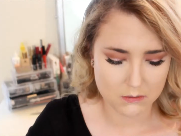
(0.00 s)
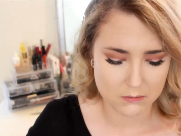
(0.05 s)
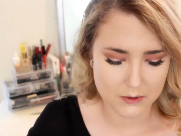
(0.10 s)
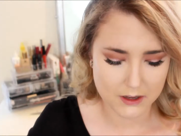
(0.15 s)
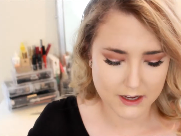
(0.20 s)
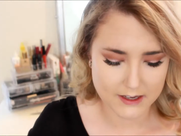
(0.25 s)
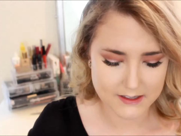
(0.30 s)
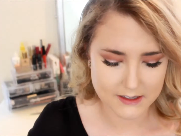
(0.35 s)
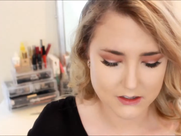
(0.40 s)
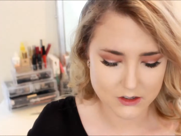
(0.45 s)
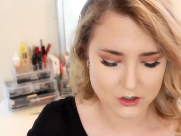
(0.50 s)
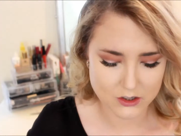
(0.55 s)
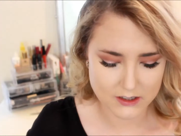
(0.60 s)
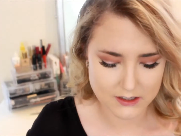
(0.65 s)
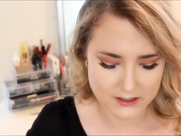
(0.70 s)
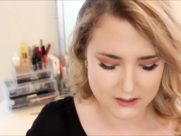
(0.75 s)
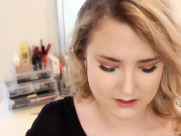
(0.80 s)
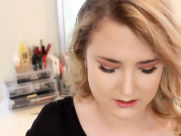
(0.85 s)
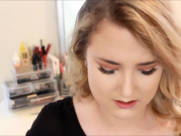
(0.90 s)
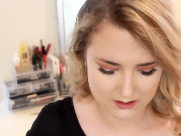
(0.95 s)
because it's
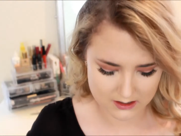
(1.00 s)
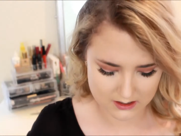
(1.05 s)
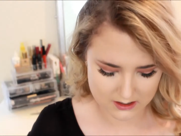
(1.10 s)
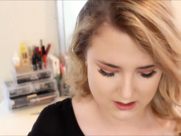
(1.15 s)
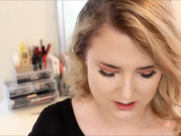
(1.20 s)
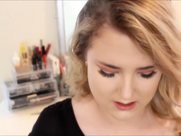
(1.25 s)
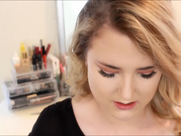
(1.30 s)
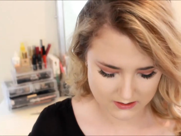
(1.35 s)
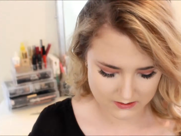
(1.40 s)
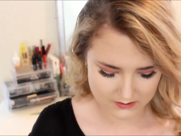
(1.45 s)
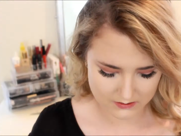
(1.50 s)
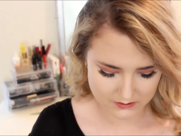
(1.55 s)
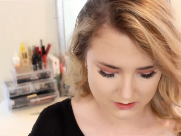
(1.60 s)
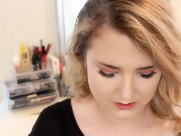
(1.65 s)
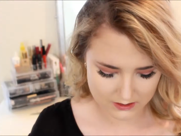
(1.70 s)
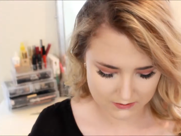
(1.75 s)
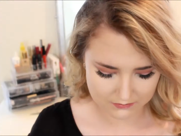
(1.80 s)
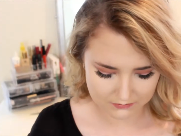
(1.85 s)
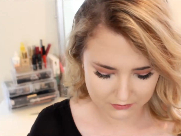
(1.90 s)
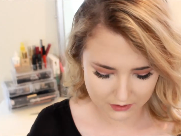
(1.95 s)
just,
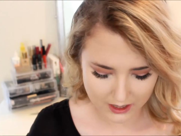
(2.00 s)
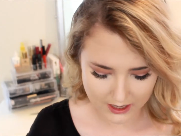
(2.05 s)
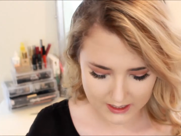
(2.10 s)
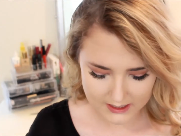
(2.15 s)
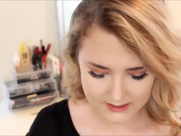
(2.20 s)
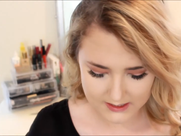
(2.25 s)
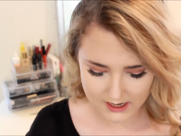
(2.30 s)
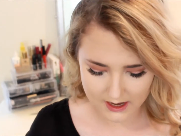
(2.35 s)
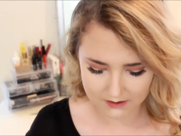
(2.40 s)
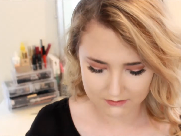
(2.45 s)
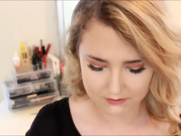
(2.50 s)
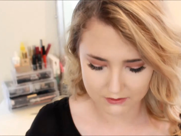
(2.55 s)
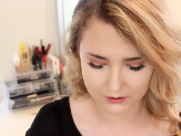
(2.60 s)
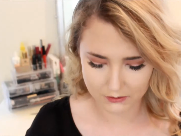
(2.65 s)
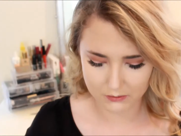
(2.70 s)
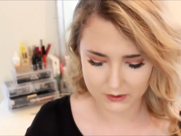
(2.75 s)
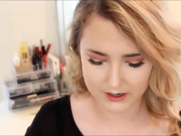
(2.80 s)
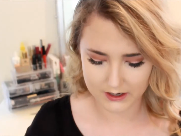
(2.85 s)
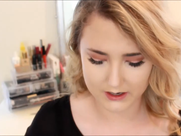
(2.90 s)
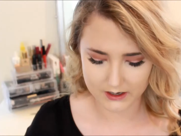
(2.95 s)
it flies
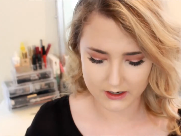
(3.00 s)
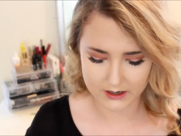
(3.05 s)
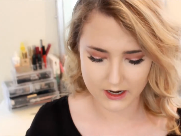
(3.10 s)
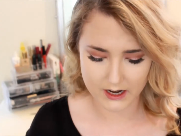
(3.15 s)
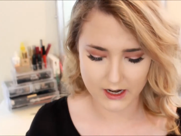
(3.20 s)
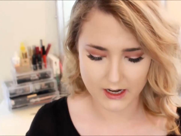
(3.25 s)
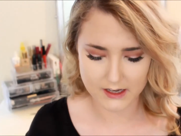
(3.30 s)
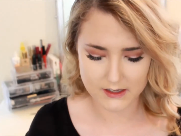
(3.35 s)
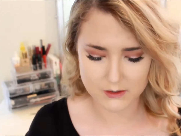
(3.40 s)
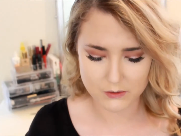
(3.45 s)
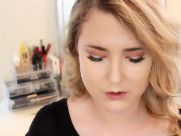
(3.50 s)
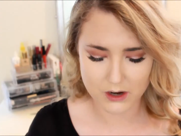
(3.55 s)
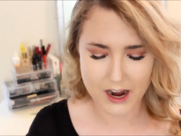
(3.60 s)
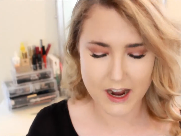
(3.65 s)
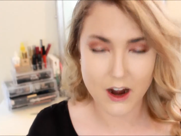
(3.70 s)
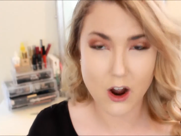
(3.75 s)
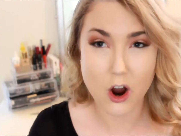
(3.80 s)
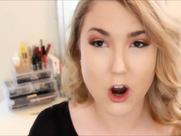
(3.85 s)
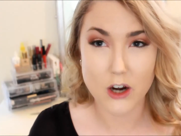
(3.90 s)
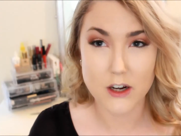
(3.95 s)
everywhere, and it's
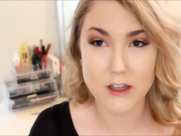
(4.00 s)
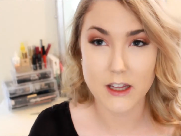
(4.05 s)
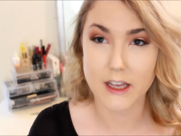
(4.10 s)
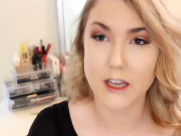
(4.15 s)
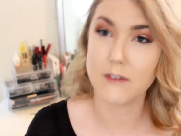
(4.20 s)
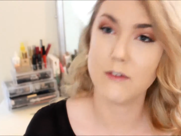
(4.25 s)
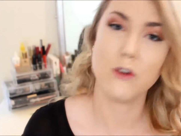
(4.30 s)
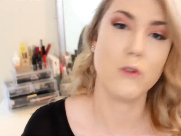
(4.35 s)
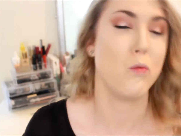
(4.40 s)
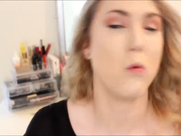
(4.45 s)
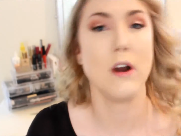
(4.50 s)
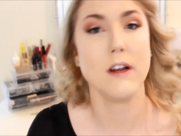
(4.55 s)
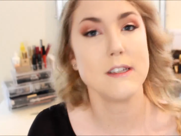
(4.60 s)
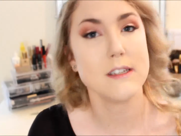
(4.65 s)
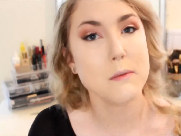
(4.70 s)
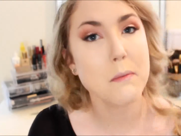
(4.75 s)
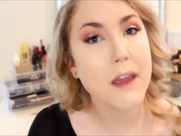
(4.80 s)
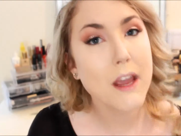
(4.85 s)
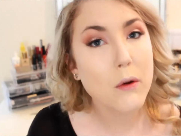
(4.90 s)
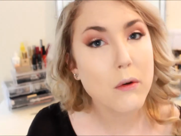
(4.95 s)
kind of hard, like if you want
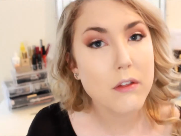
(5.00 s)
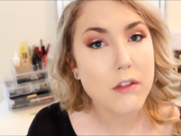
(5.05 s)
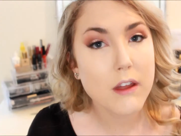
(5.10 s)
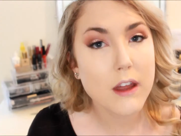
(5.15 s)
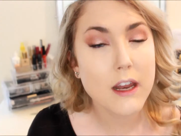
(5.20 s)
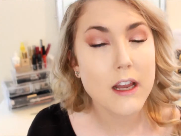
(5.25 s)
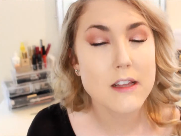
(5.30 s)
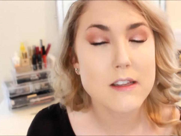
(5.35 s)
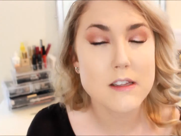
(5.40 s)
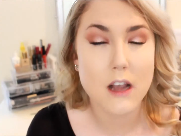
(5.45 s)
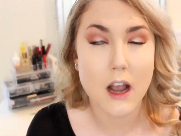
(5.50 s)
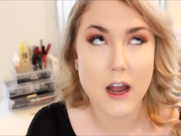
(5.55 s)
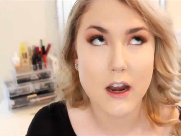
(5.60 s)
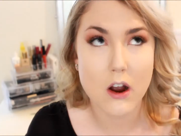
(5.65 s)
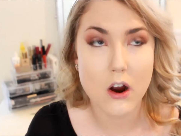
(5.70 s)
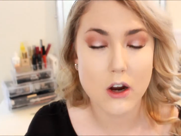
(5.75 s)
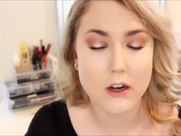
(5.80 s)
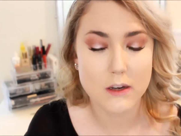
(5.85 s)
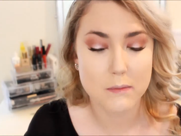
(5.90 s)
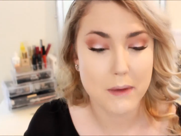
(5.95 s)
to bake with it, it's kind
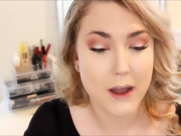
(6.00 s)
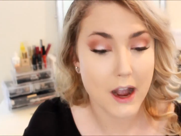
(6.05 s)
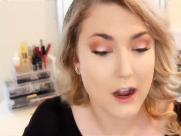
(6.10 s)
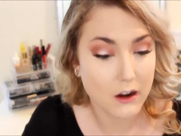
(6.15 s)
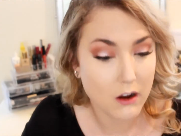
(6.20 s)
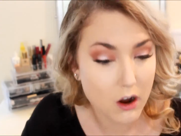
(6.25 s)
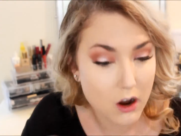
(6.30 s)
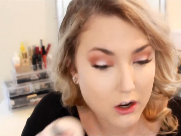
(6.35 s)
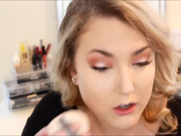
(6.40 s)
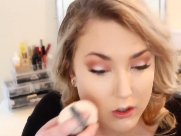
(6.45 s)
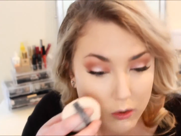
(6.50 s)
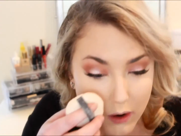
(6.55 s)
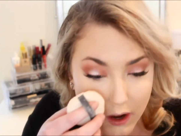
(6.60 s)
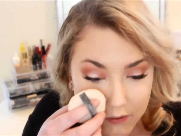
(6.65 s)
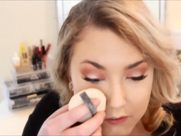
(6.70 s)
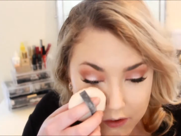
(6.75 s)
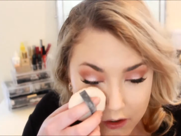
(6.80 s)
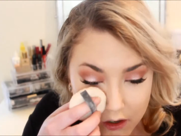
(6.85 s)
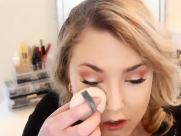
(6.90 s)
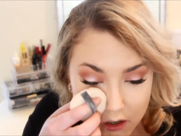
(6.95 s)
of hard to pack on. You
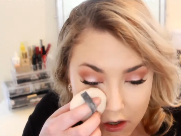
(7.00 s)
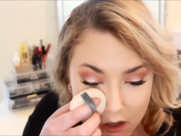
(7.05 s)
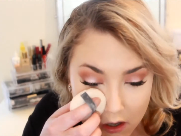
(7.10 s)
have to